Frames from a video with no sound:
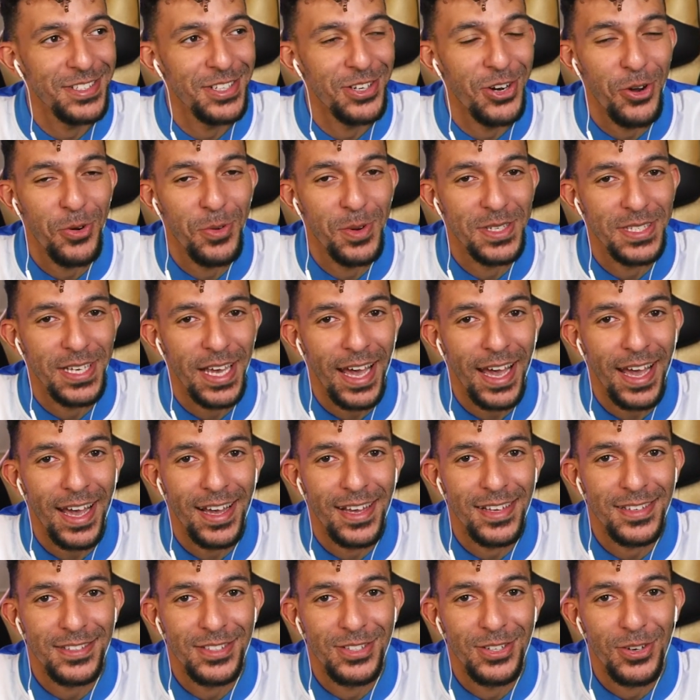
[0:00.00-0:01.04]
It always
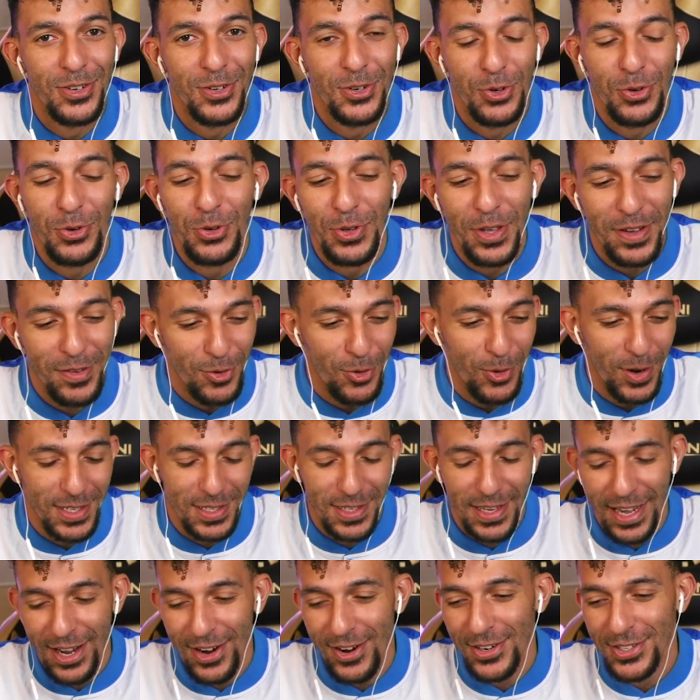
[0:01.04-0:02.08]
has. You know, cool, you have great
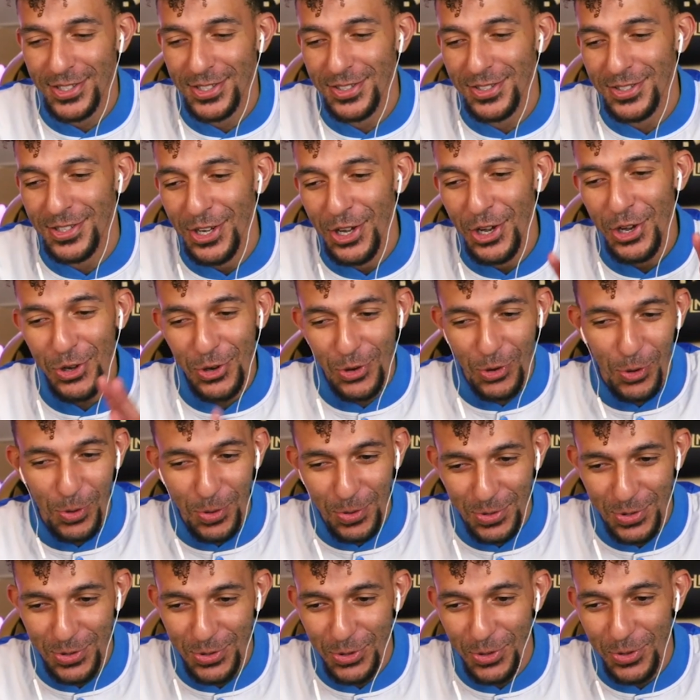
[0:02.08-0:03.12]
characters,
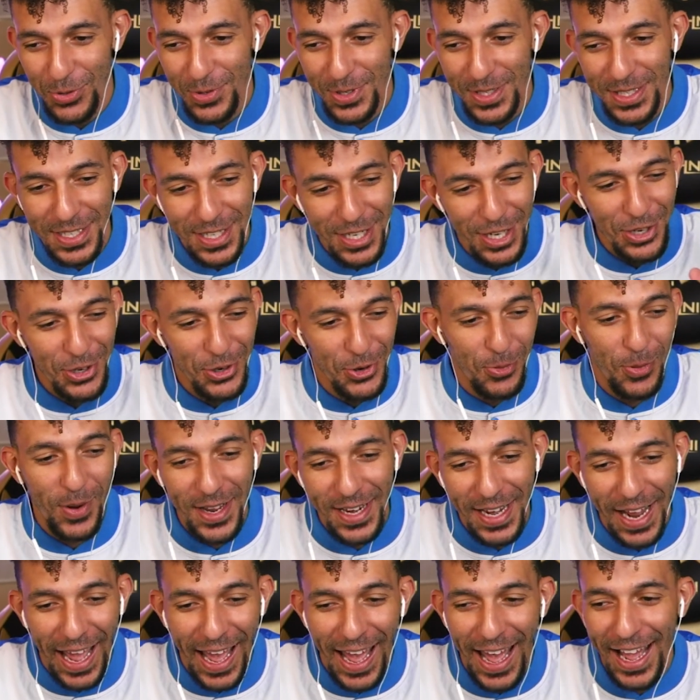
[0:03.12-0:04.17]
cool story,
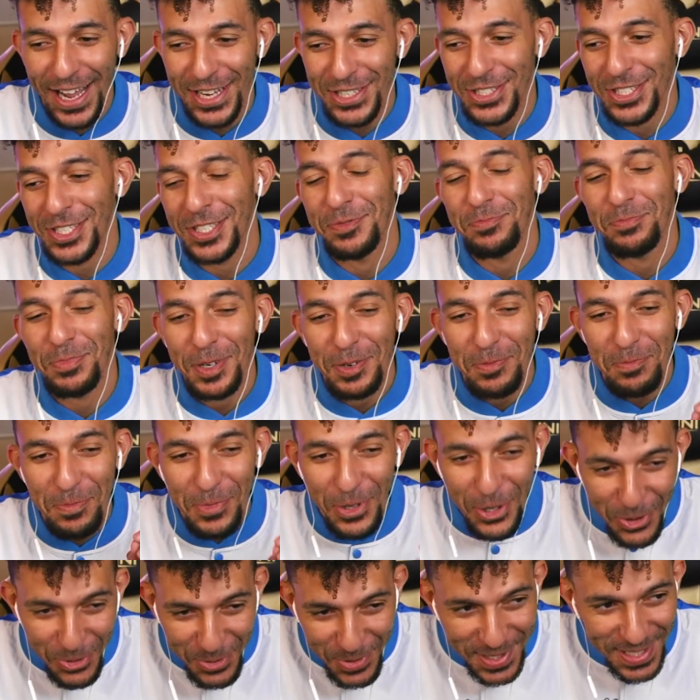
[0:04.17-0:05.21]
great action, but
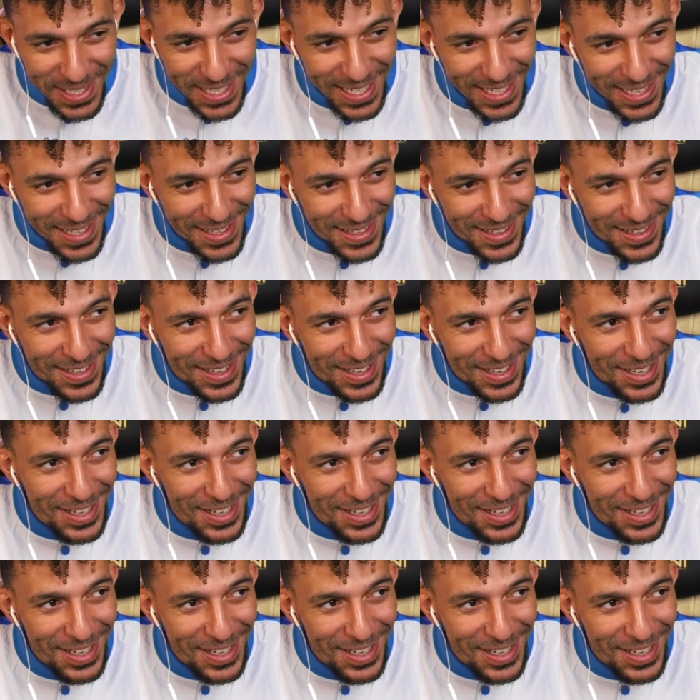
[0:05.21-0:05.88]
music,